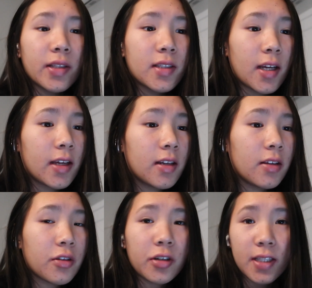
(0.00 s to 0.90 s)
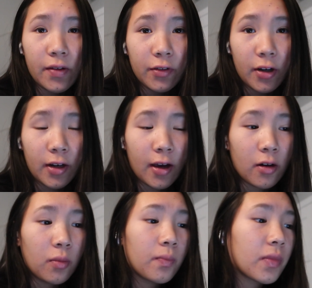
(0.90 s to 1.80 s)
it's 10:37 right
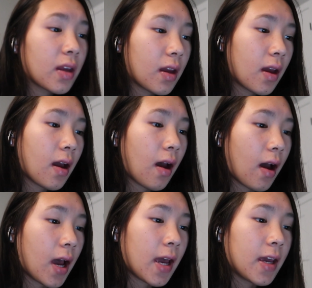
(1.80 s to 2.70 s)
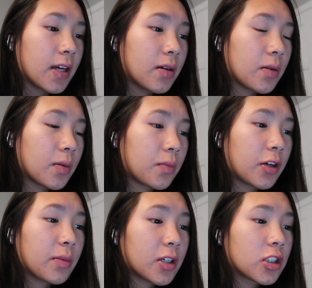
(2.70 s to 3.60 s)
now. I
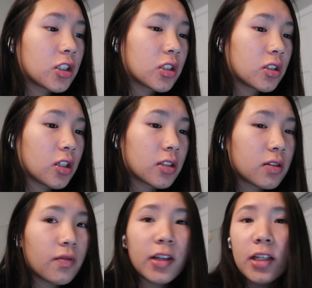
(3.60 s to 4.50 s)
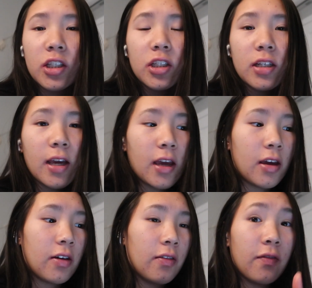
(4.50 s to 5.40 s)
pretty much just finished
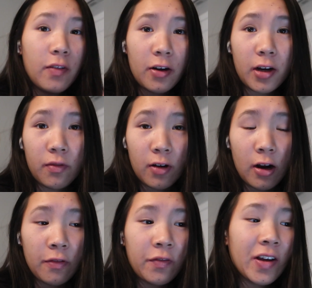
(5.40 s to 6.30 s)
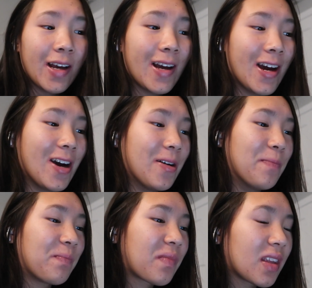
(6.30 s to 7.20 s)
a very rough
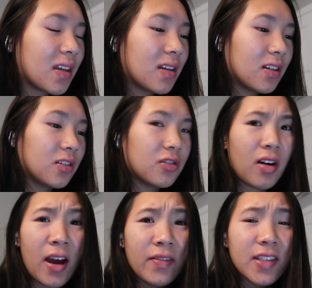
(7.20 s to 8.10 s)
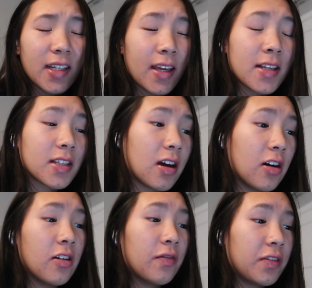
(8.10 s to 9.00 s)
draft, I guess,
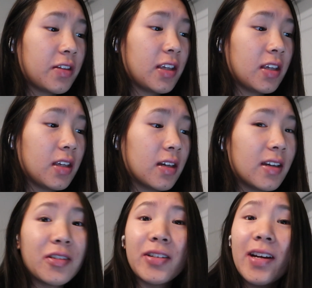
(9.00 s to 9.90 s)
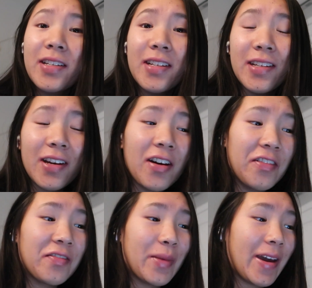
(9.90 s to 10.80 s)
of the introduction
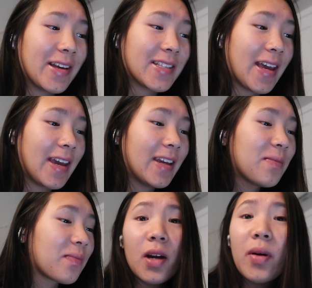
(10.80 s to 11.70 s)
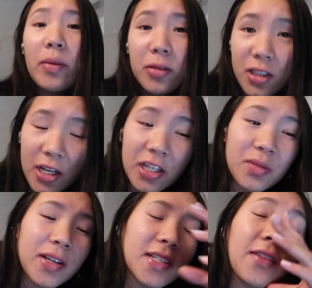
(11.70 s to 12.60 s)
of my essay. It'll probably
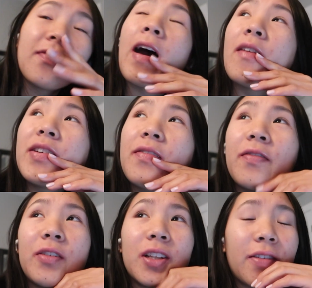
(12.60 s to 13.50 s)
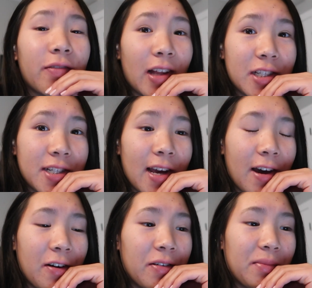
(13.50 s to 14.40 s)
change because I haven't fully fleshed
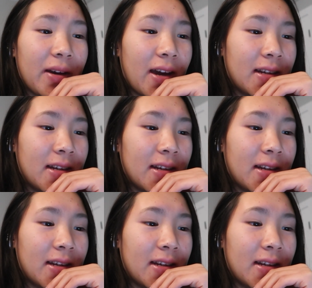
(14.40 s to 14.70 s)
out my